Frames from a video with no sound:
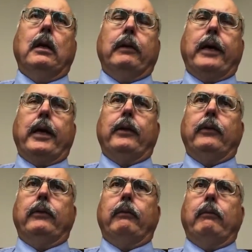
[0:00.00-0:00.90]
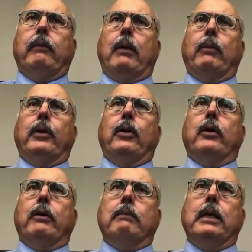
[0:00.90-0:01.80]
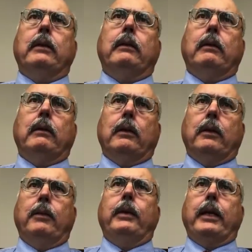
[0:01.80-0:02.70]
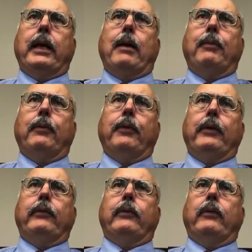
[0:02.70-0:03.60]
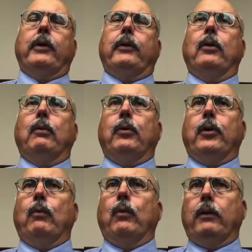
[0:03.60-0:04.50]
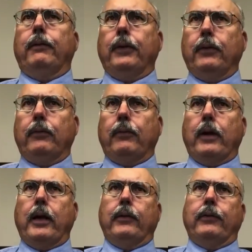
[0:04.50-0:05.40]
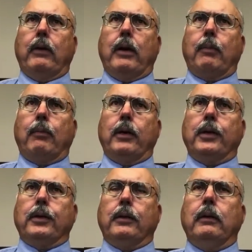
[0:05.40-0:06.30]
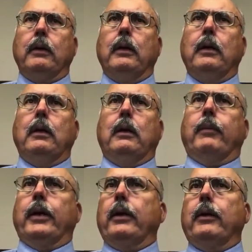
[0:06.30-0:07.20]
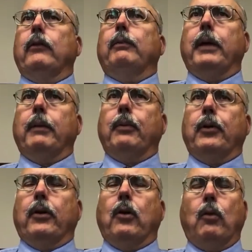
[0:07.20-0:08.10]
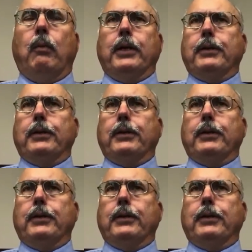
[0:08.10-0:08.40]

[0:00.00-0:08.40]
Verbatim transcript: that is, I would go commit the limited capital necessary to go put in well fields for an I S R operation. I'm not going to go spend and put in a whole bunch